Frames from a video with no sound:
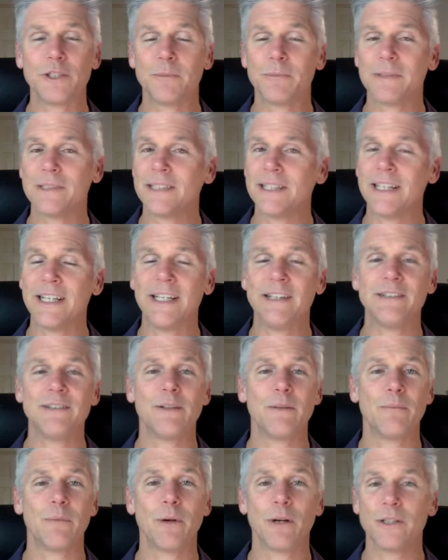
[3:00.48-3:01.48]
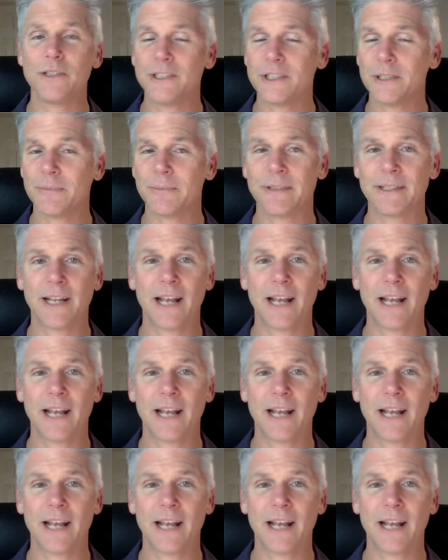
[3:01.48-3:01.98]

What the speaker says: you believe, the burdens you've been